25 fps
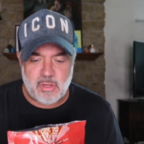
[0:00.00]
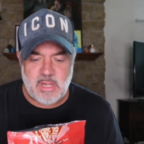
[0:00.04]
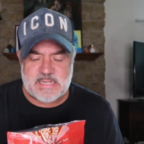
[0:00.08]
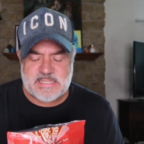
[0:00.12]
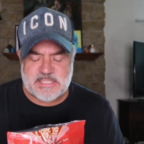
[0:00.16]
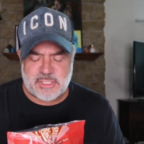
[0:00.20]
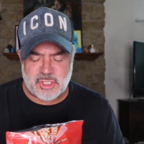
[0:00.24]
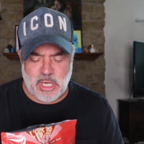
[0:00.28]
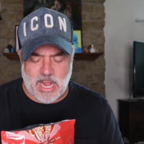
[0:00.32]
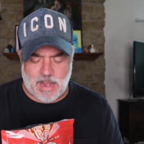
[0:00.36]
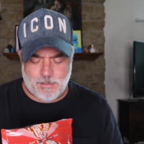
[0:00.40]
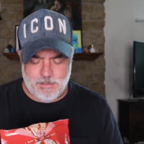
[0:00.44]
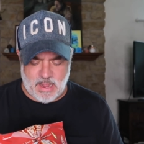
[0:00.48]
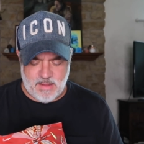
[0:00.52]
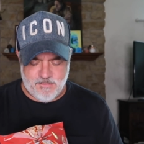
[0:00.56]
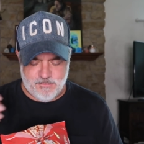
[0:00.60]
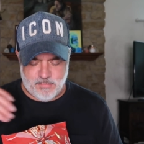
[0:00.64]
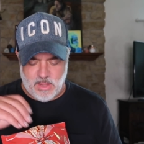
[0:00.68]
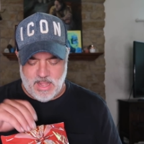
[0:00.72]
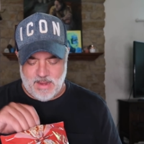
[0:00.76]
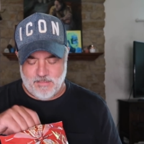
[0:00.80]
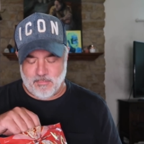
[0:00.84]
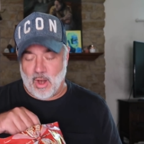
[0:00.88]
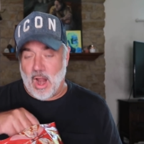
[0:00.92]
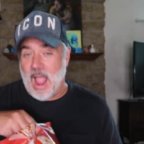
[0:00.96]
Let's shop by
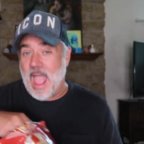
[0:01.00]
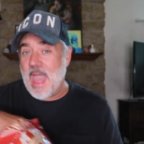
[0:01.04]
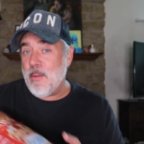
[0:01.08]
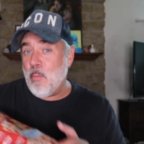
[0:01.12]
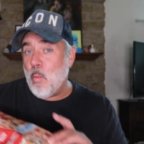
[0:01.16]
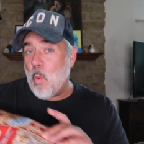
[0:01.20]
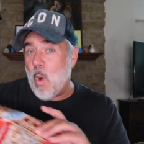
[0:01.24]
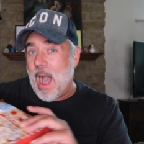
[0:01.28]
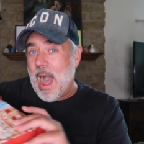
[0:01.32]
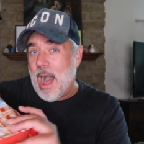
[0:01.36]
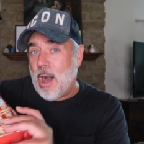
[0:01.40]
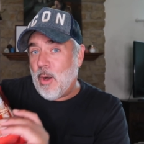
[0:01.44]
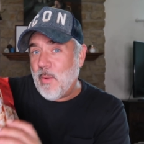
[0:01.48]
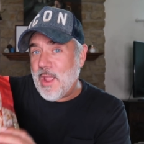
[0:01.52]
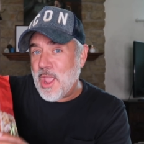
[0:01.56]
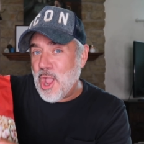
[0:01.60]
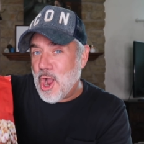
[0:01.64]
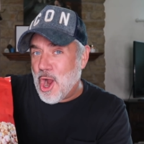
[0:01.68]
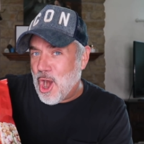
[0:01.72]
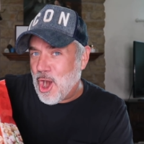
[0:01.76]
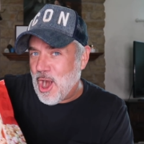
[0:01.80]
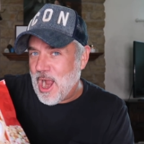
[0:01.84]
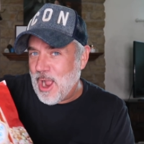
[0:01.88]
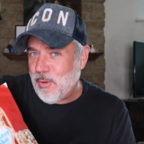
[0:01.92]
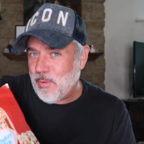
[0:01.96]
flavor. And while we
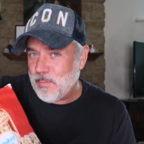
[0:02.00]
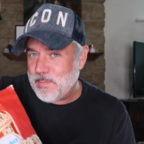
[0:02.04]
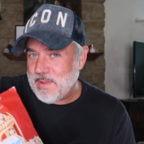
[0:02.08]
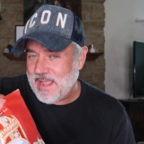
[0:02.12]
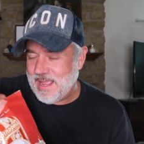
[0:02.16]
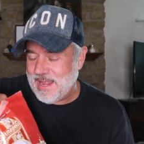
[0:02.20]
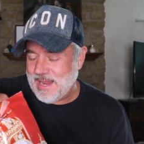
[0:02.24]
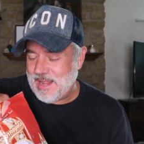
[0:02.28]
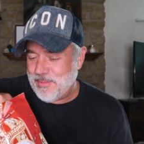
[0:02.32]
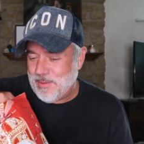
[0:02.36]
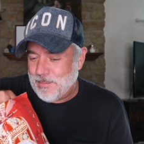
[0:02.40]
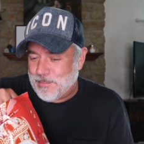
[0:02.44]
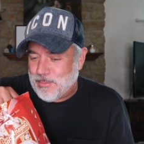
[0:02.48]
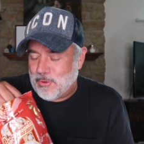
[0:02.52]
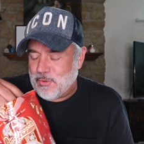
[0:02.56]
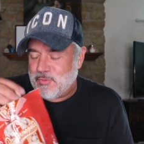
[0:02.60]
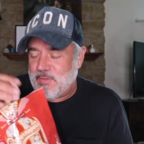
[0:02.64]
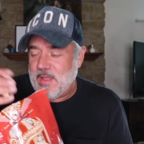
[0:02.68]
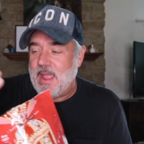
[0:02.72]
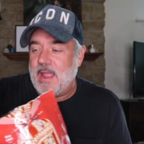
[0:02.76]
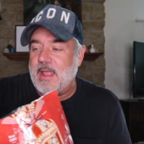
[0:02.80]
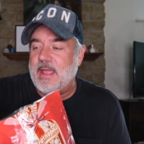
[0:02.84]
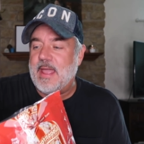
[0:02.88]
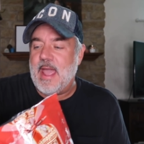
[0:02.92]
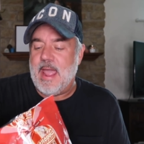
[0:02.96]
are, I will be eating the
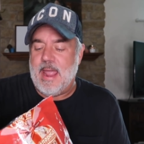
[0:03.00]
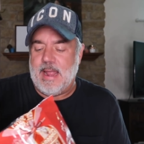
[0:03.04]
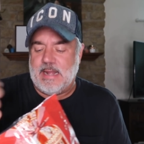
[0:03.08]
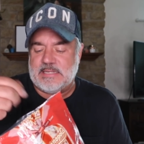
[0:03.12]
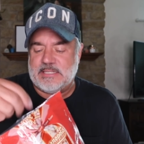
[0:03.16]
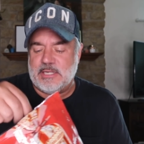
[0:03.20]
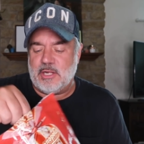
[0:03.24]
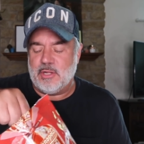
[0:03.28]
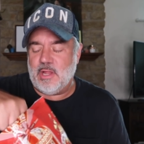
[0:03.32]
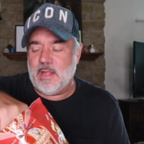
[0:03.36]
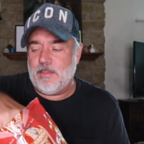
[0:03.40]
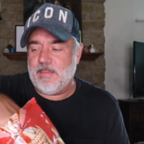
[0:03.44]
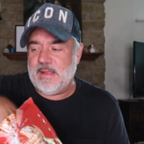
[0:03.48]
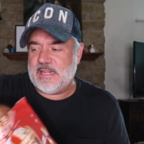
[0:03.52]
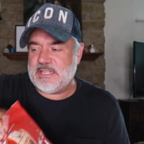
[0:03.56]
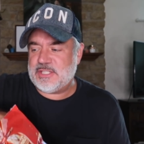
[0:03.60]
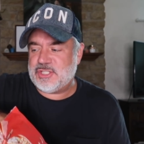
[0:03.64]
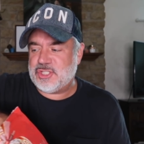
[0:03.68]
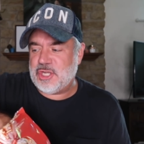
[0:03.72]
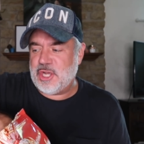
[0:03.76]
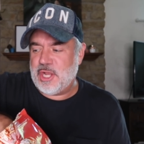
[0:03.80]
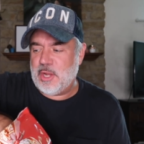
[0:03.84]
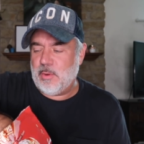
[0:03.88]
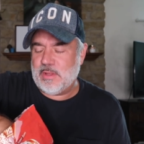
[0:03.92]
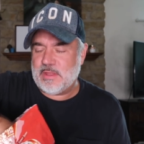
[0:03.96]
birthday cake. So let me
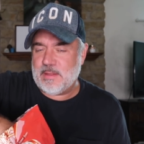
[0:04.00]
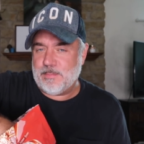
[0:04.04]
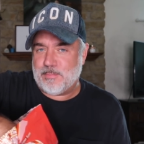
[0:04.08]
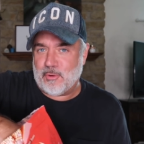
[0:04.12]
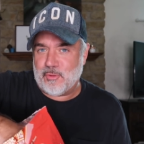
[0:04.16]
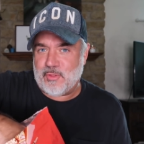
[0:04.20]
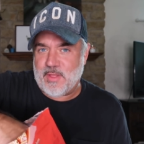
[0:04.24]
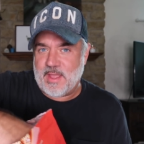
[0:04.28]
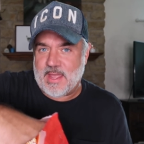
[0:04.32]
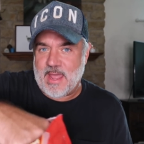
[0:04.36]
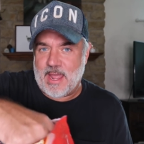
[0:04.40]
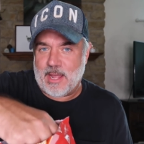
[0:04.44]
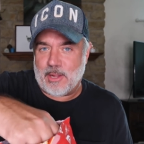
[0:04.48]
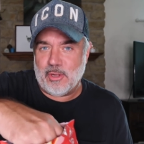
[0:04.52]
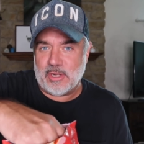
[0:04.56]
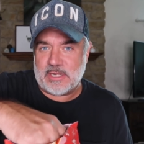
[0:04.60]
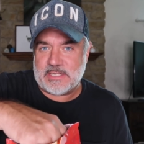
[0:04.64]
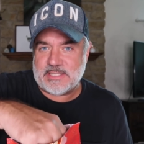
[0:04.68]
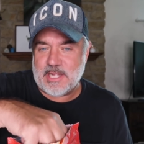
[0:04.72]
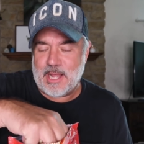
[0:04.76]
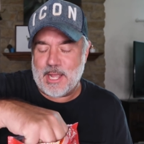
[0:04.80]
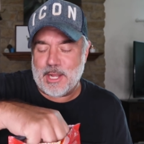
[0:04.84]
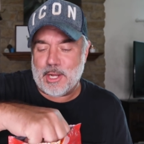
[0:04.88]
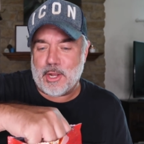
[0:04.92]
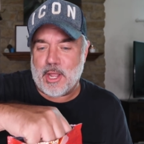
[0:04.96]
show you what the birthday cake
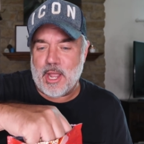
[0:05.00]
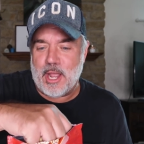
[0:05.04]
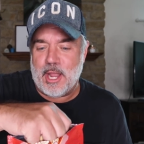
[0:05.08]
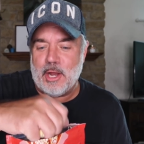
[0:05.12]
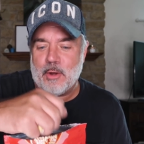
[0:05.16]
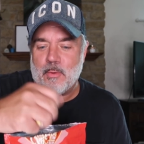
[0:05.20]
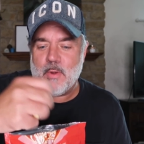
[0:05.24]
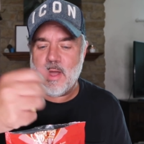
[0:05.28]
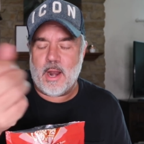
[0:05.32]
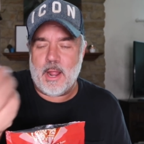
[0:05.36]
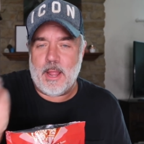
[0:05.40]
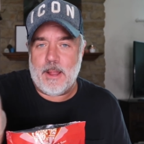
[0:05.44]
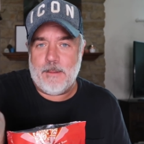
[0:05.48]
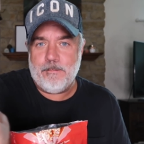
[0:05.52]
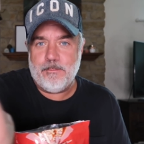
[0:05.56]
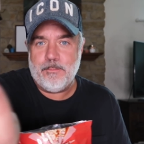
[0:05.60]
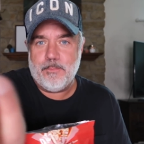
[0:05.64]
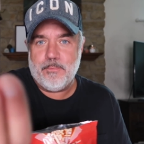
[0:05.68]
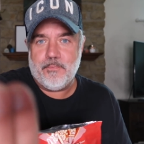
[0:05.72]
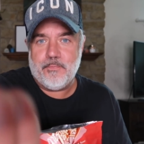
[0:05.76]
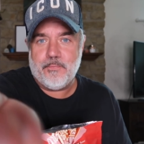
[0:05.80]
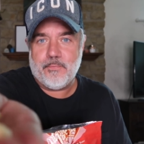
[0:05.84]
looks like. Okay, you ready?